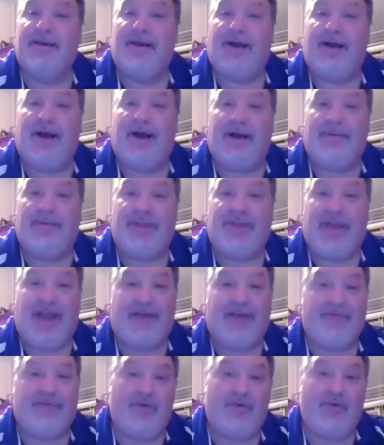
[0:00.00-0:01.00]
and they
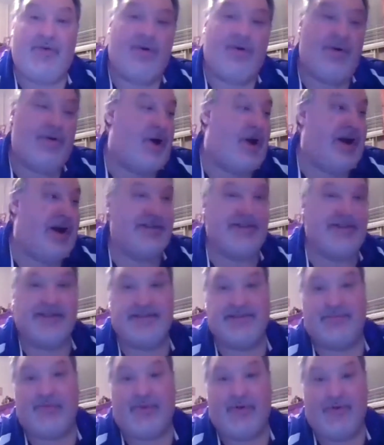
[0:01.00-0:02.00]
have a whole
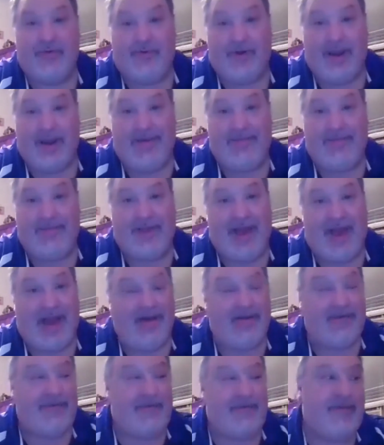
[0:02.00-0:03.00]
autism program. They
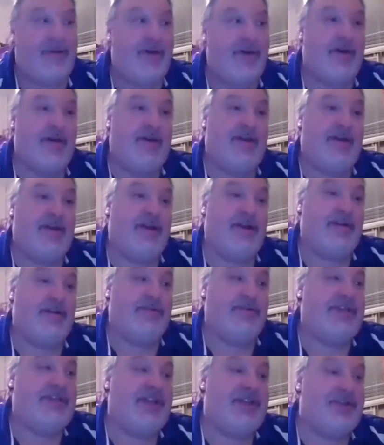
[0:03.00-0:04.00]
have,
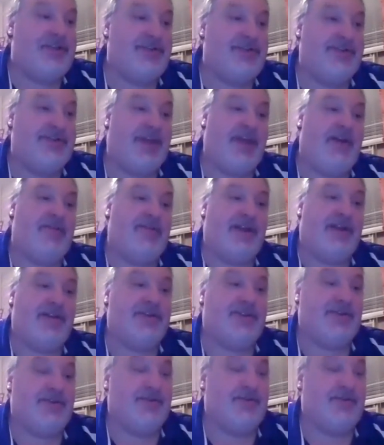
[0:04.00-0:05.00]
teachers there. They
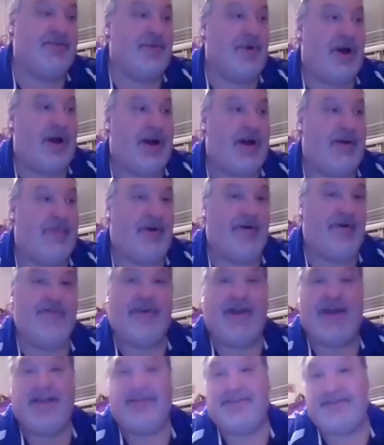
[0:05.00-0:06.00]
do
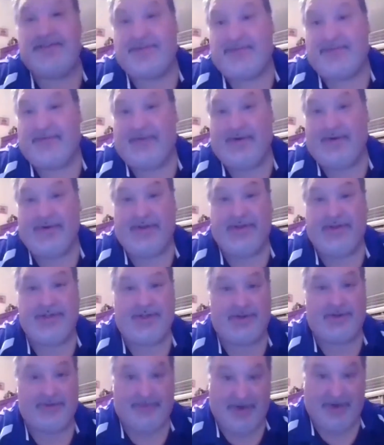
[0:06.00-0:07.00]
events for the
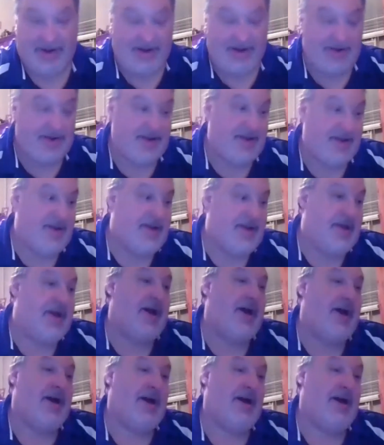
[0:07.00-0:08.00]
children.
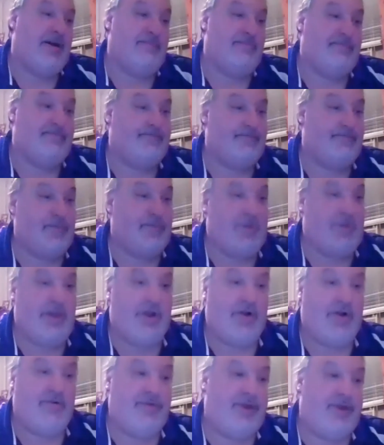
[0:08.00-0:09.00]
There
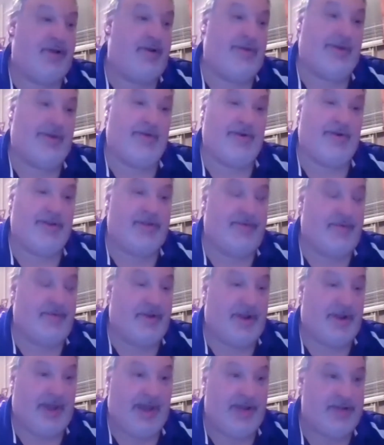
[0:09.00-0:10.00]
are
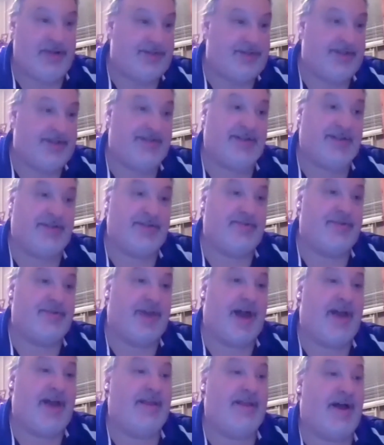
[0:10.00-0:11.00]
different agencies that do
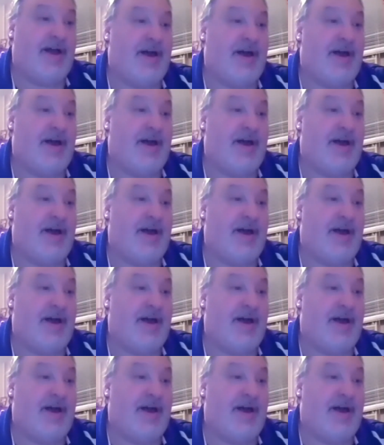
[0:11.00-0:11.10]
that